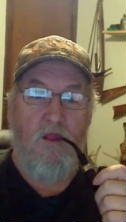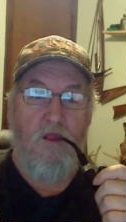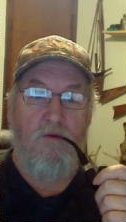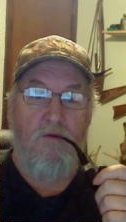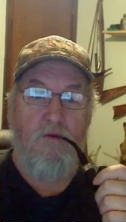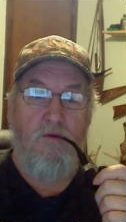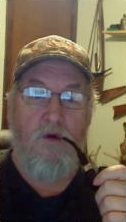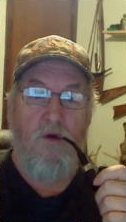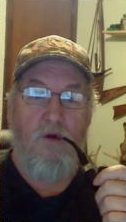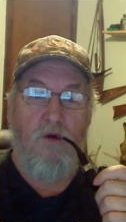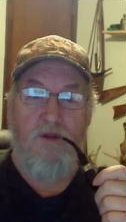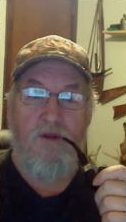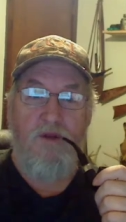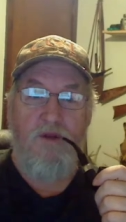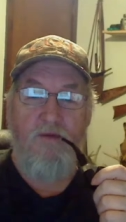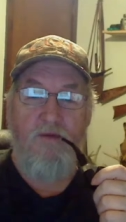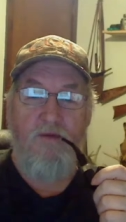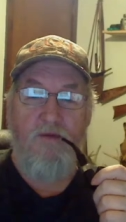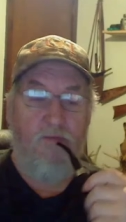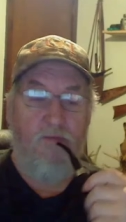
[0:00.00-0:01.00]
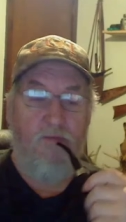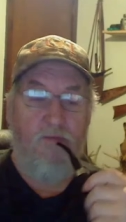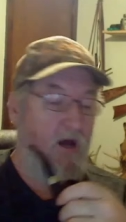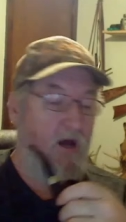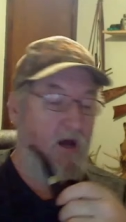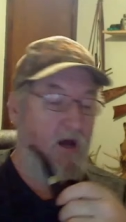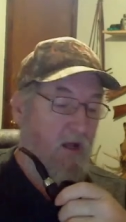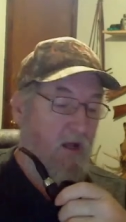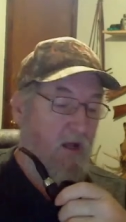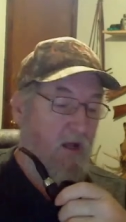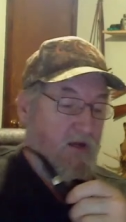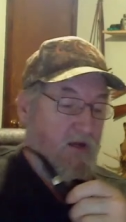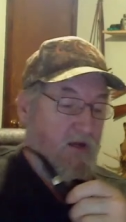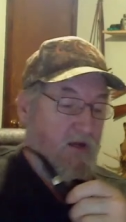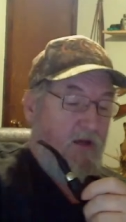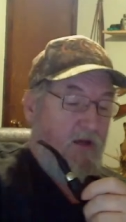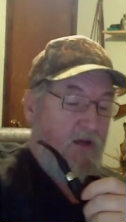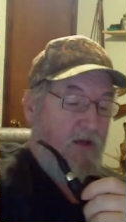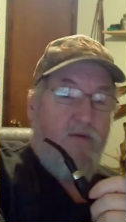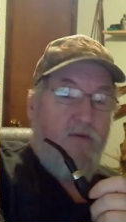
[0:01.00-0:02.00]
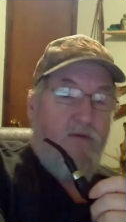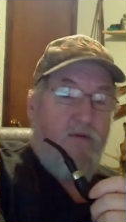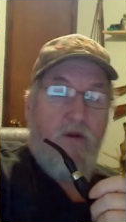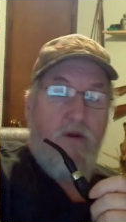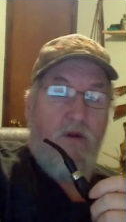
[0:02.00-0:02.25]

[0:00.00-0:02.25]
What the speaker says: loaded them up kind of like this.